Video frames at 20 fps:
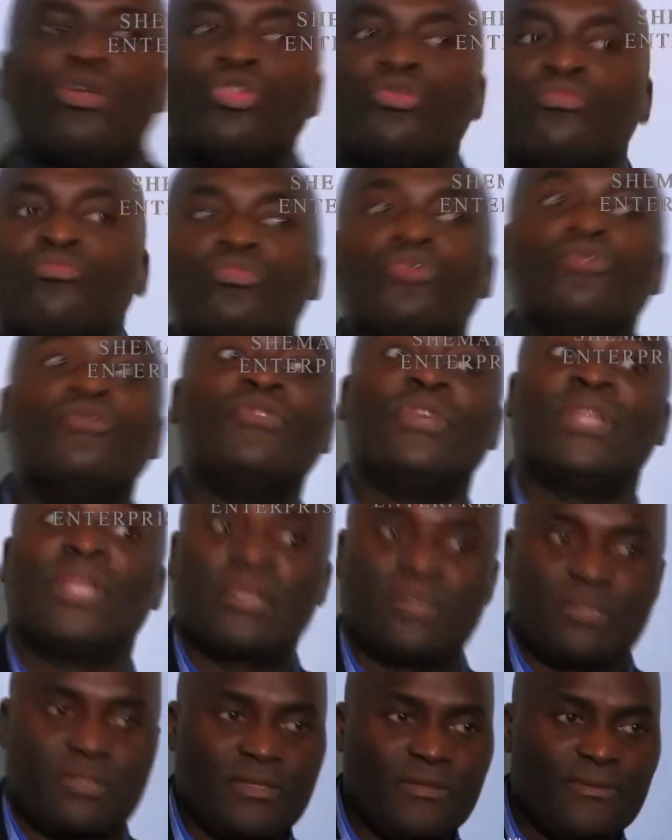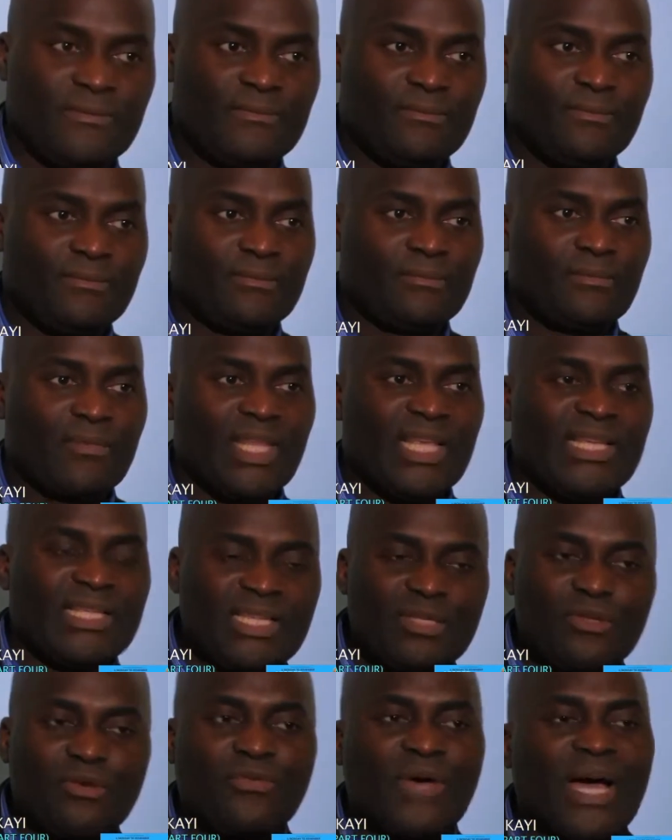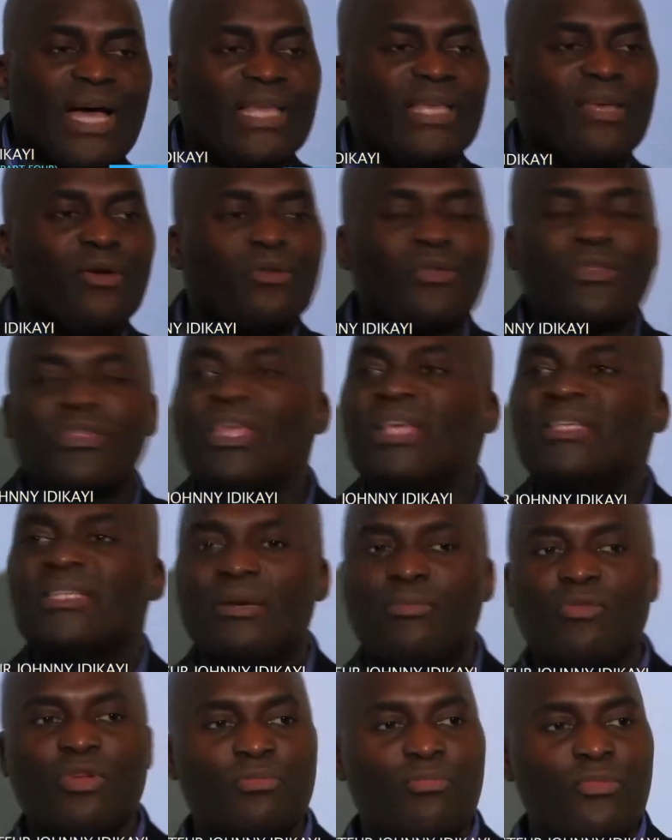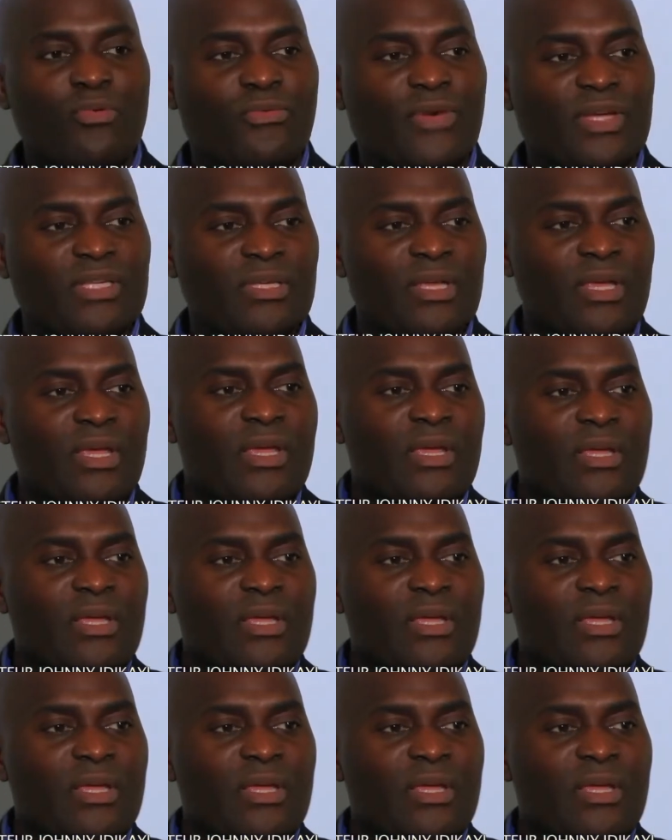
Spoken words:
not moving us, instead of hanging on things that will move us.